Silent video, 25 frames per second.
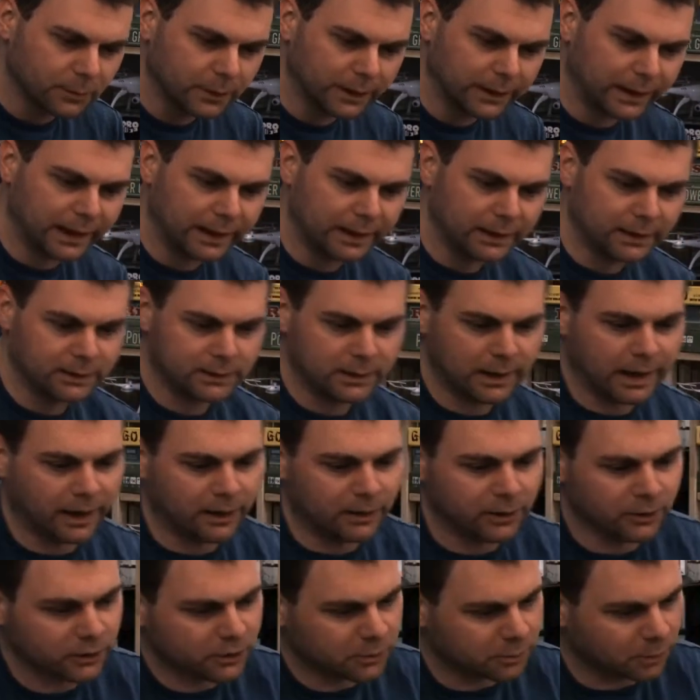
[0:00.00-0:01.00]
But that is
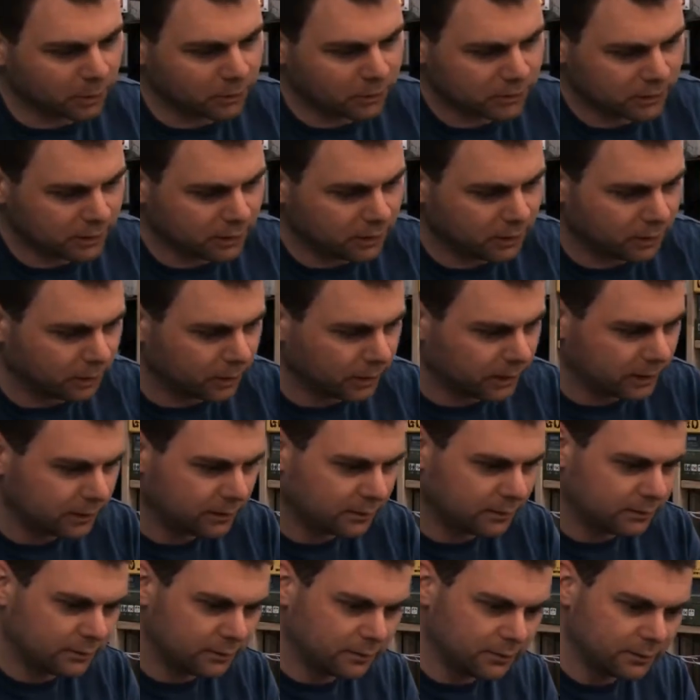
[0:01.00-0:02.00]
how you're supposed to do it.
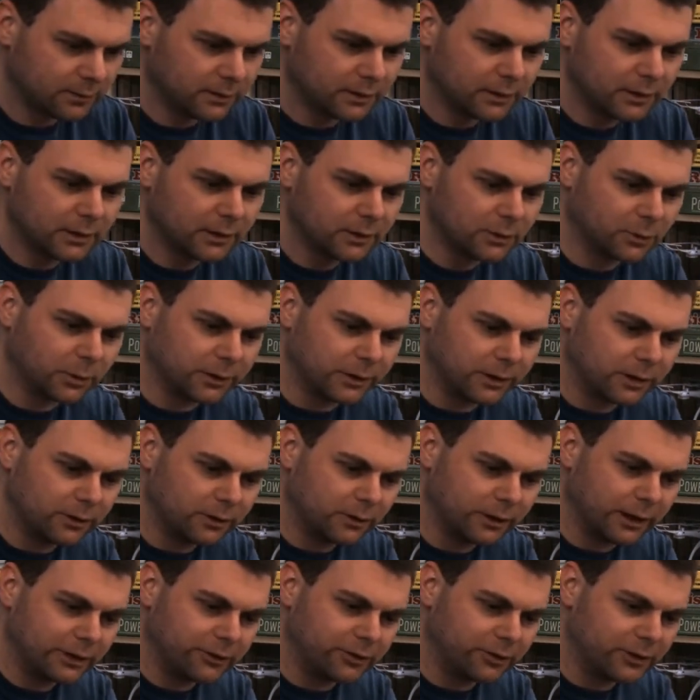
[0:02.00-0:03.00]
It's what the
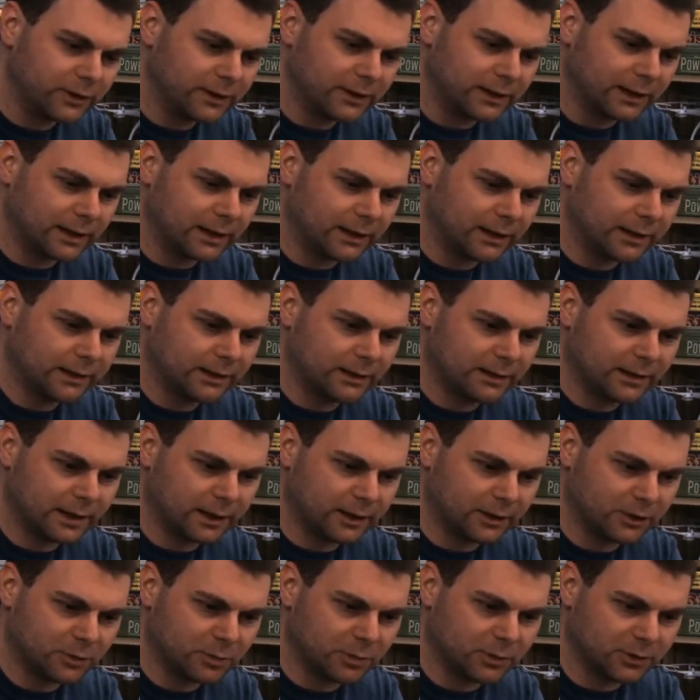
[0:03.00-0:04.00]
directions say.
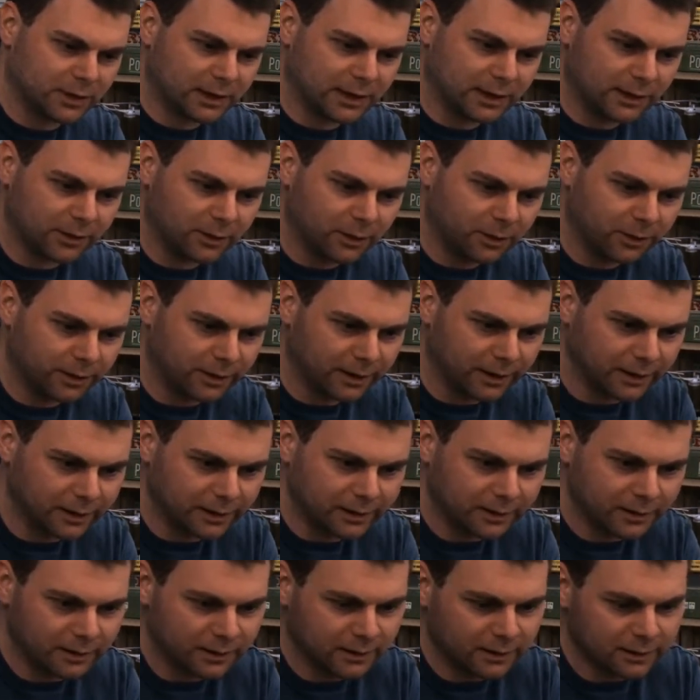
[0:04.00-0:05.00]
It's how you're supposed to get the whole thing.